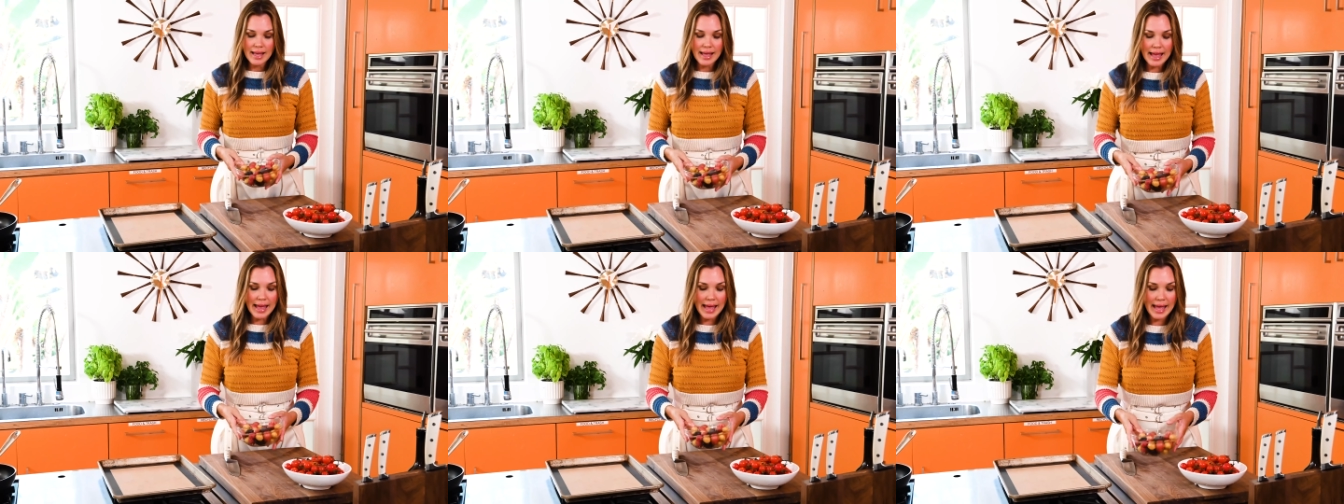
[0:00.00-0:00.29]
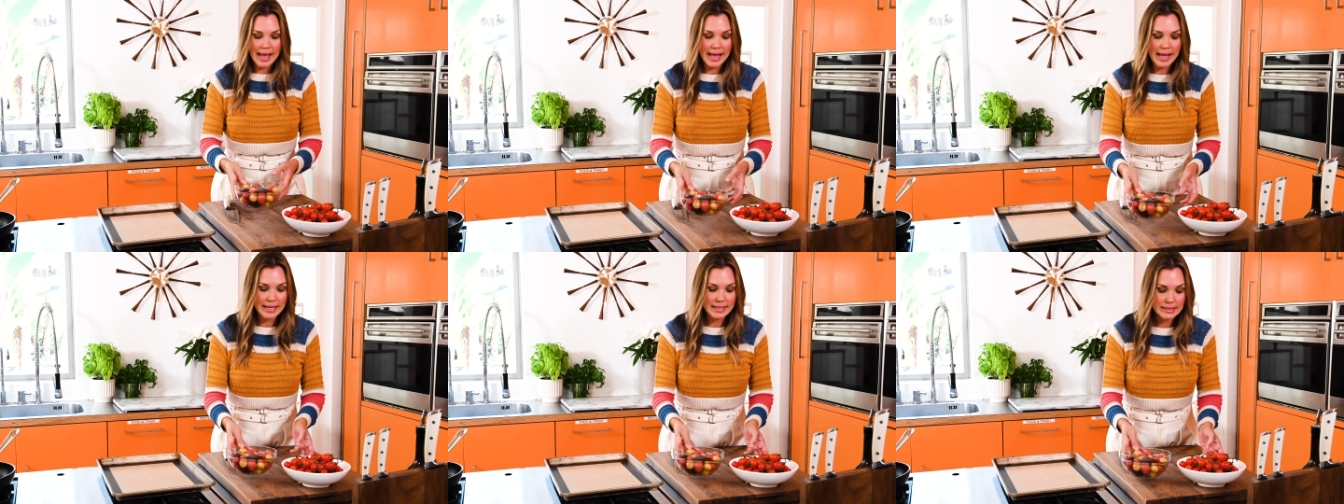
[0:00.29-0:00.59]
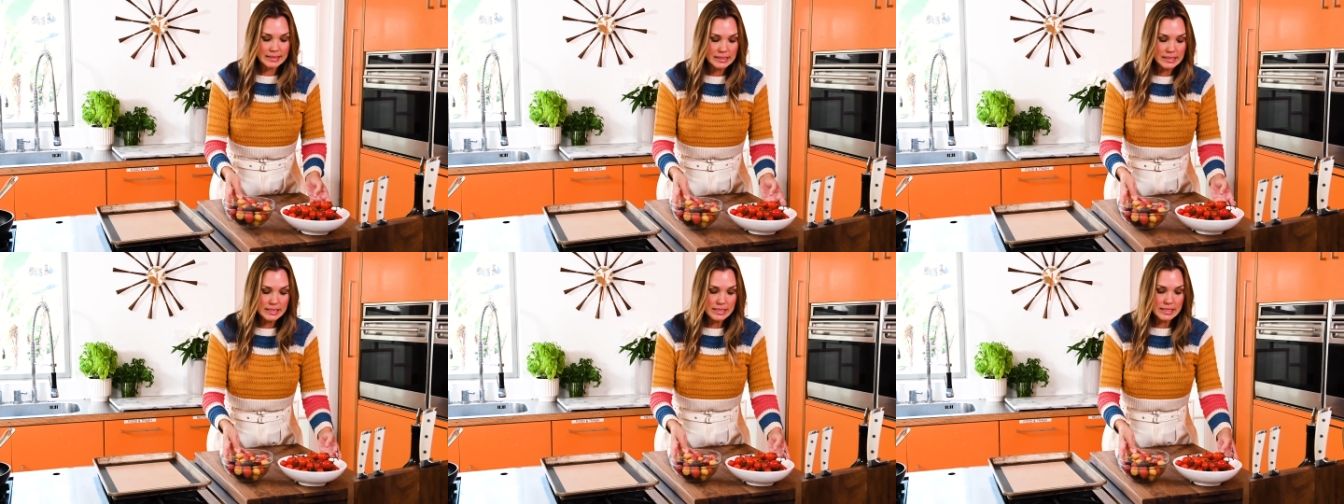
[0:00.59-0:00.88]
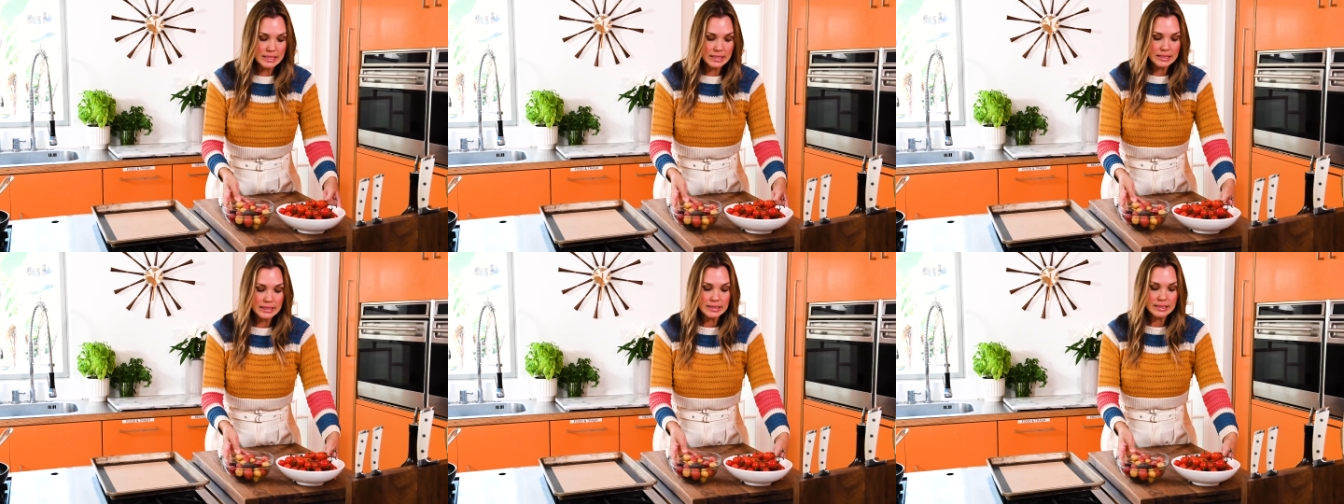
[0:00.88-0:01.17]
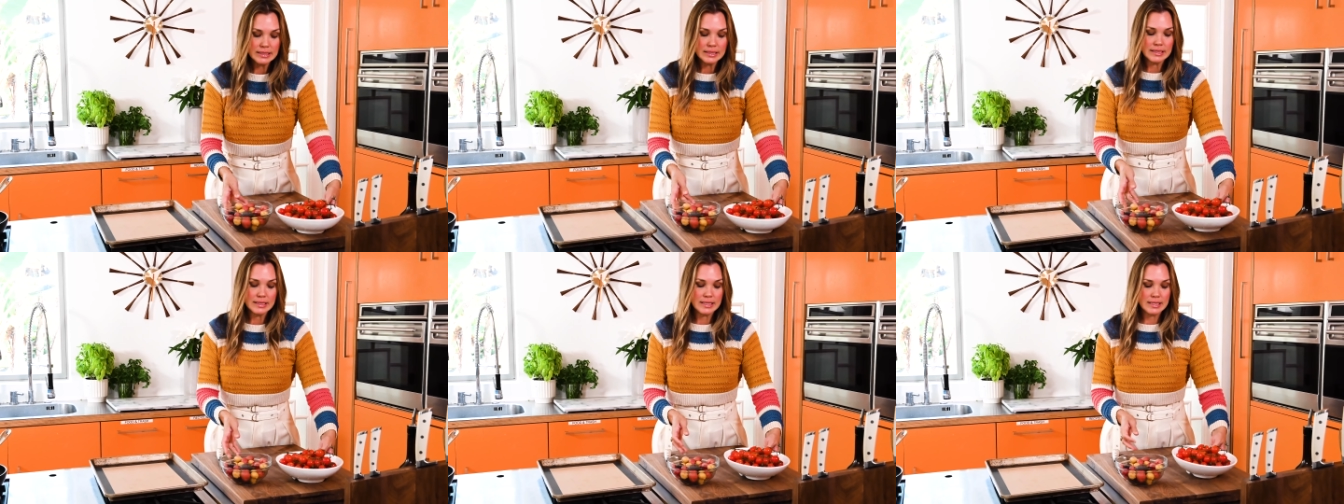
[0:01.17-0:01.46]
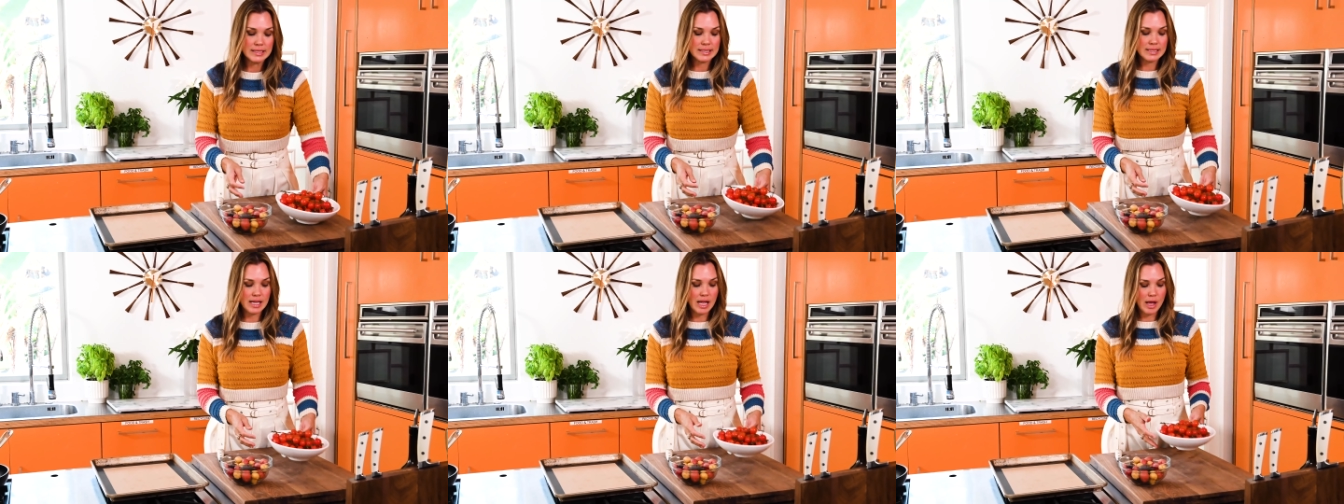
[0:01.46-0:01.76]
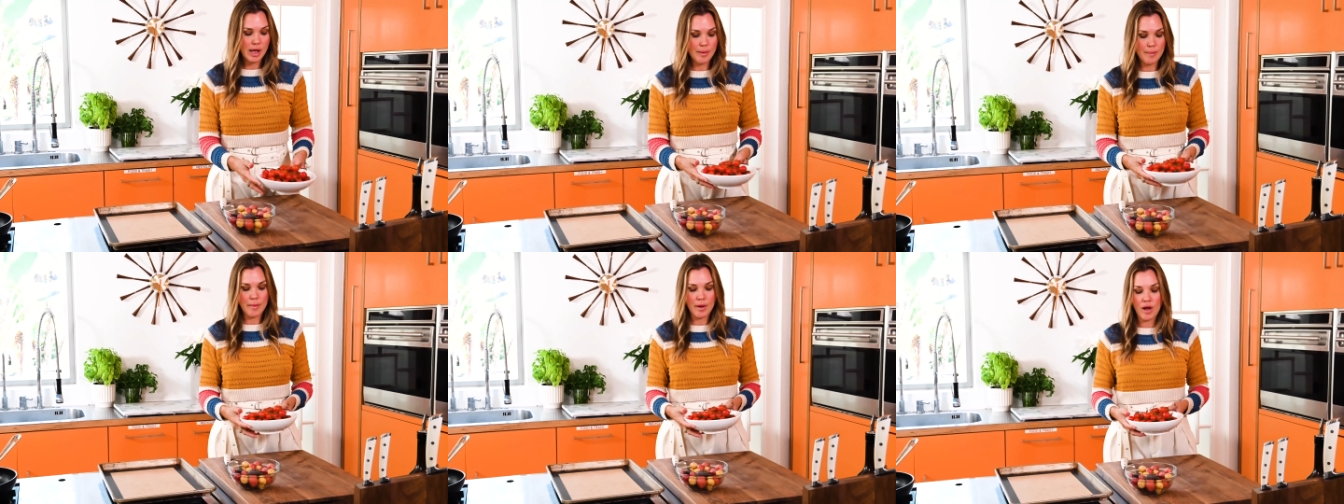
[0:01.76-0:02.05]
and
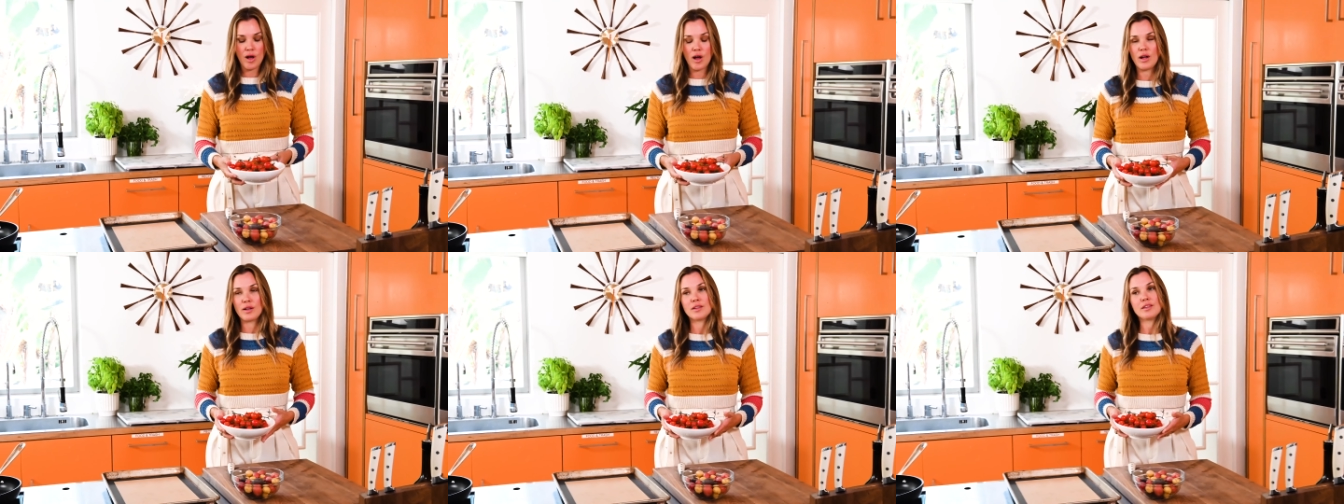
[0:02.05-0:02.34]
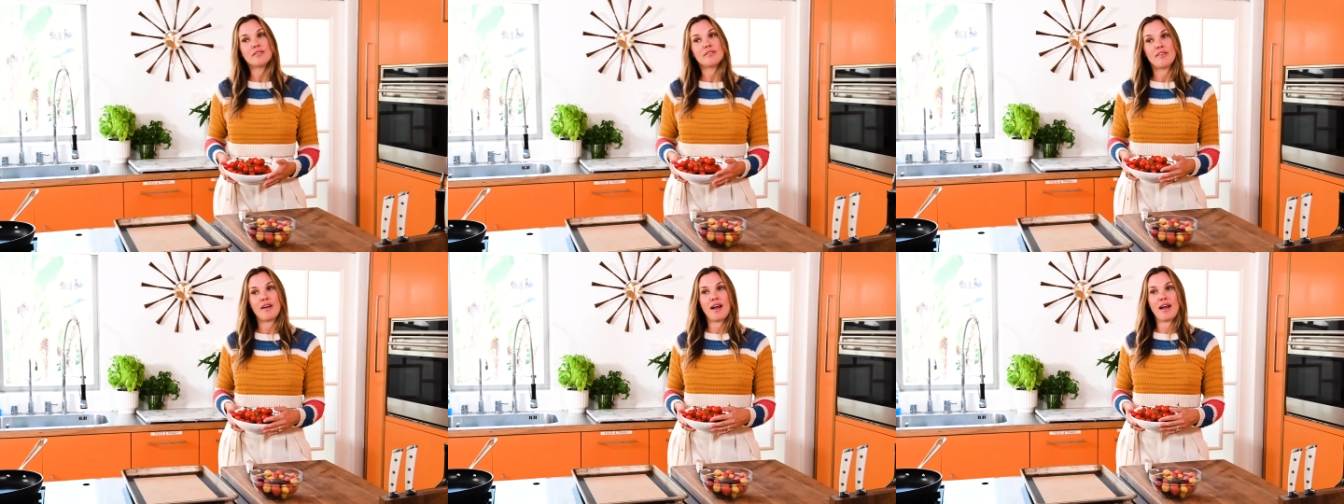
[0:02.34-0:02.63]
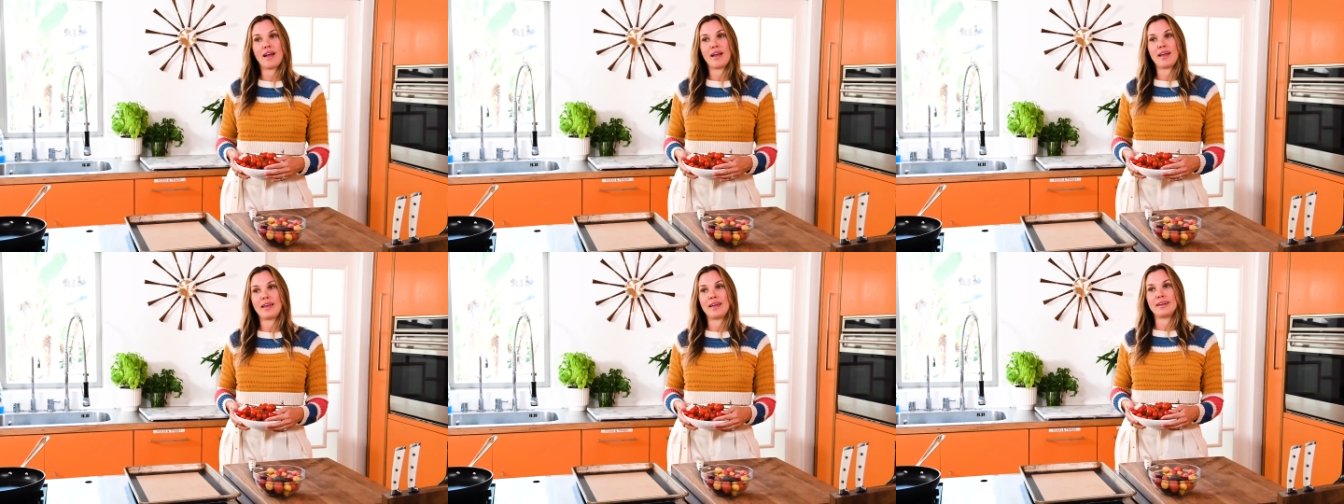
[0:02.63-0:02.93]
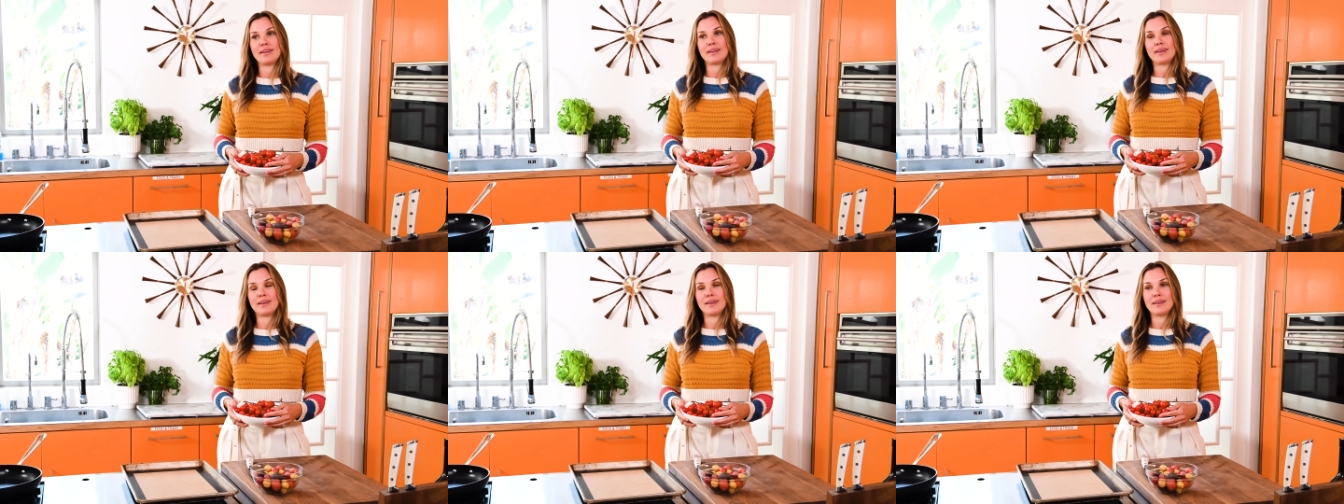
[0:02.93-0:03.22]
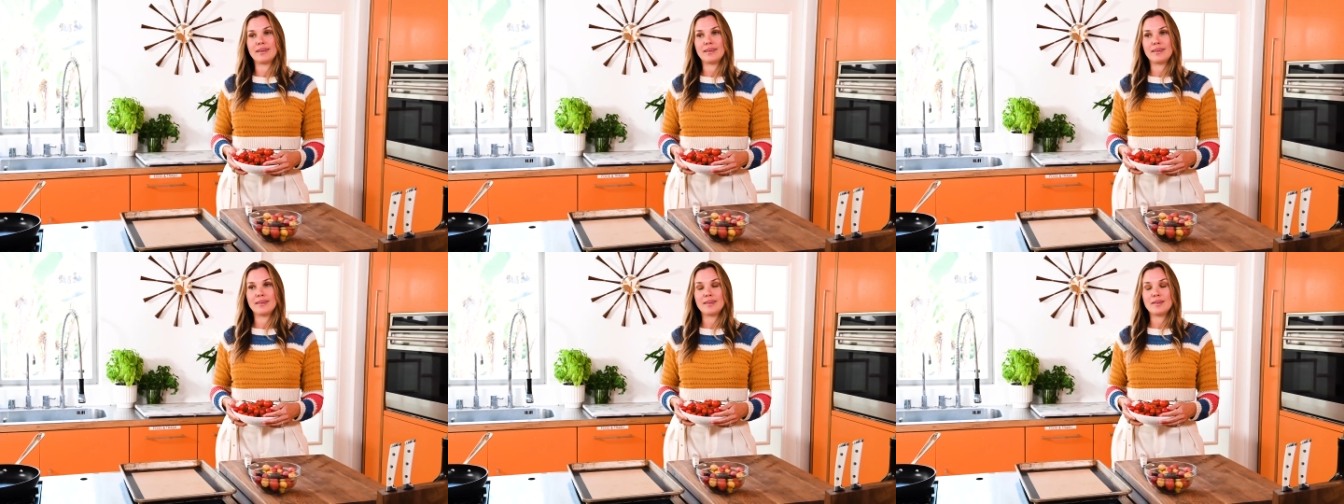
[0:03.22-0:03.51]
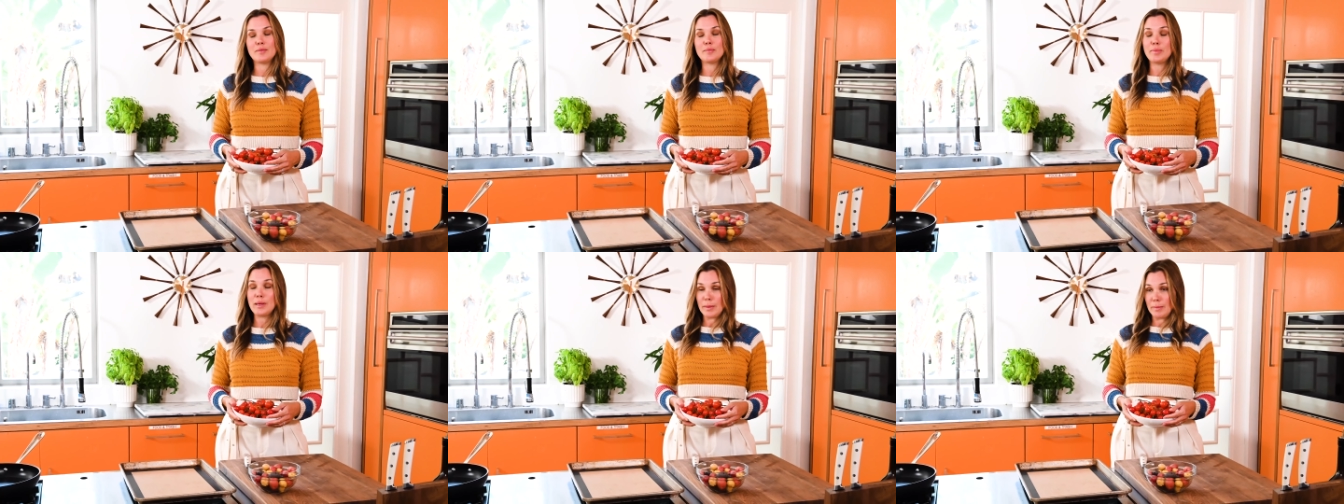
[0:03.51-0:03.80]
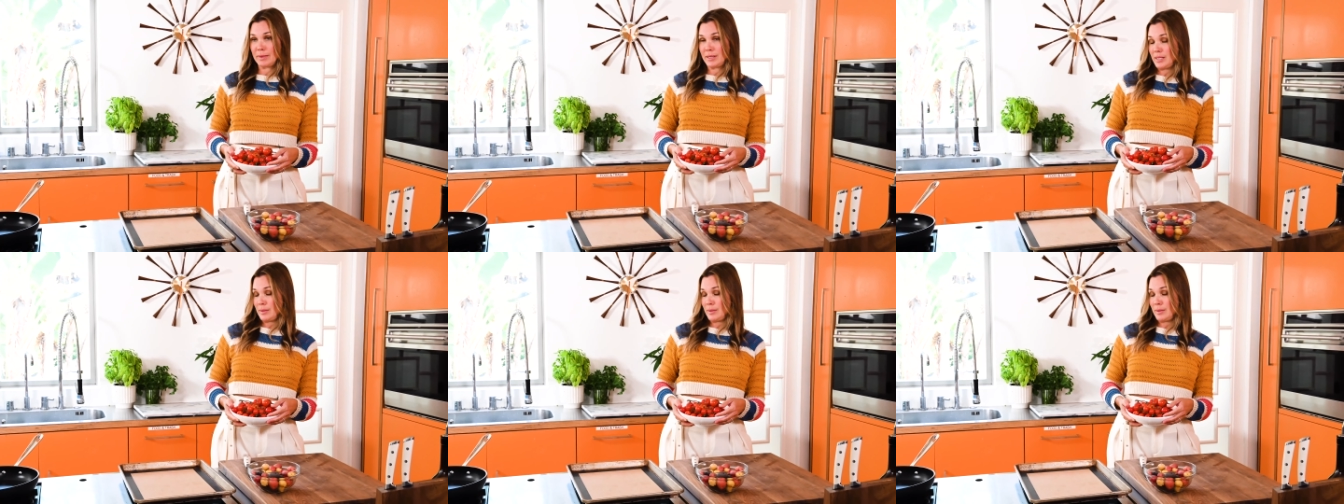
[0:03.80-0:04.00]
some on the vine baby